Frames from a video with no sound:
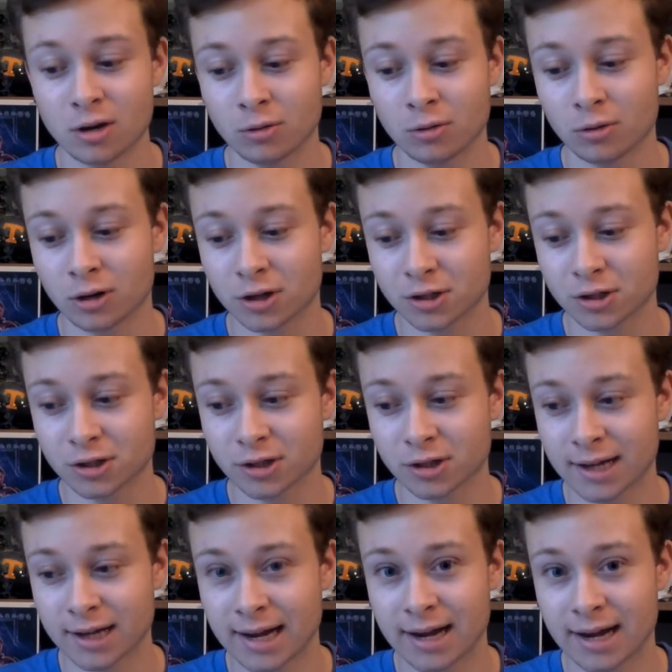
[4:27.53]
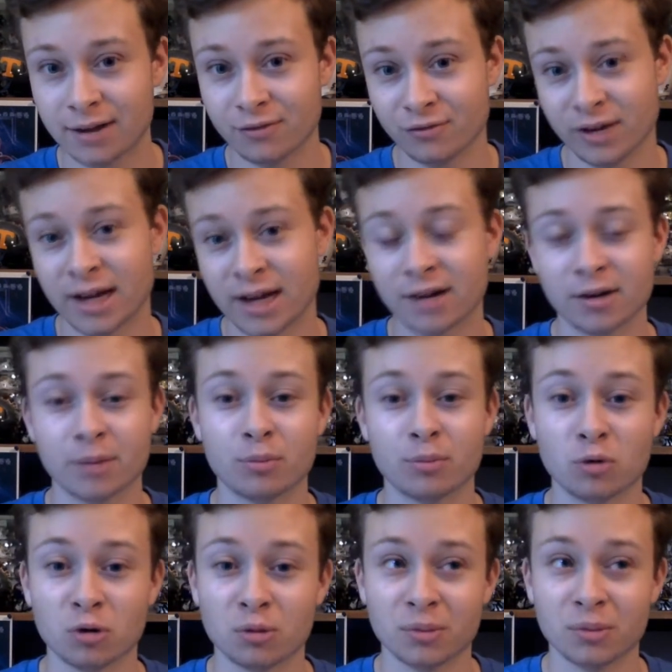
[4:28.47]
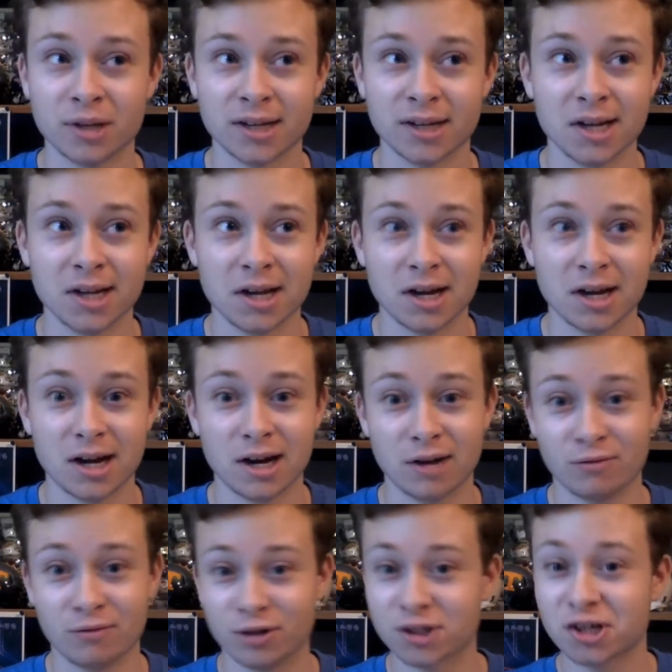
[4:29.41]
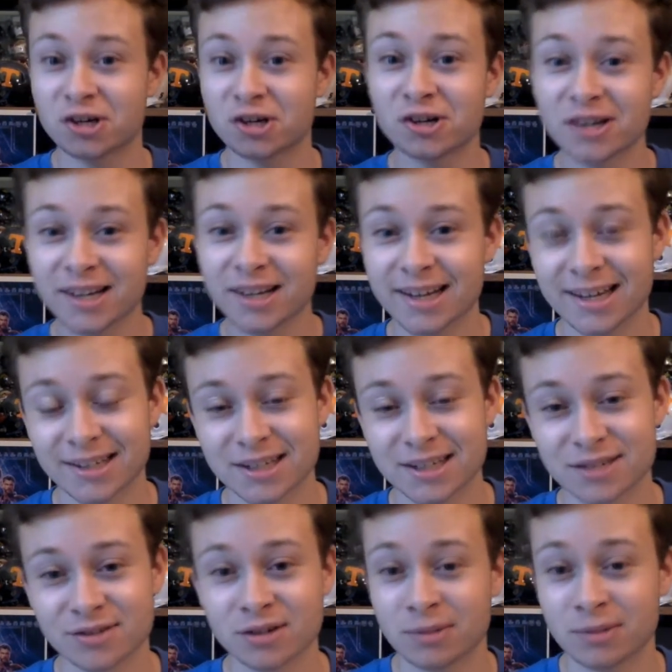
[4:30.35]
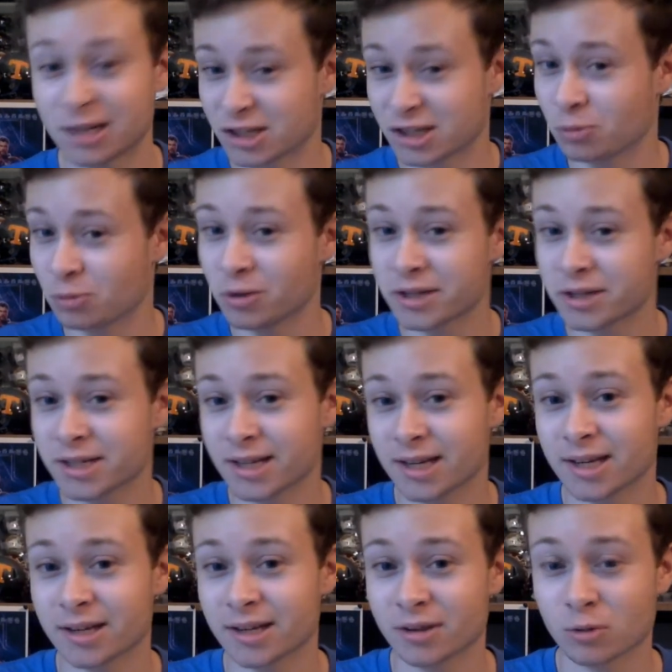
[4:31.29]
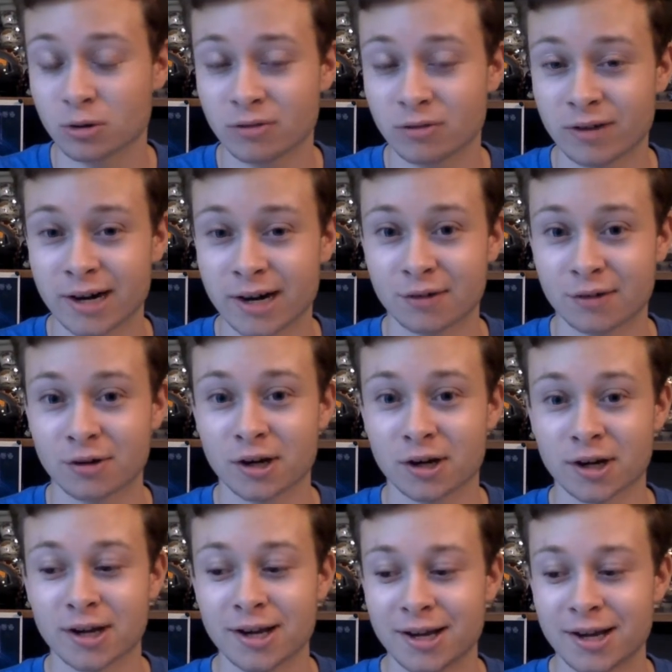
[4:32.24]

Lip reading: We're also going to have Natalie Portman returning in this film as she wasn't in Thor Ragnarok.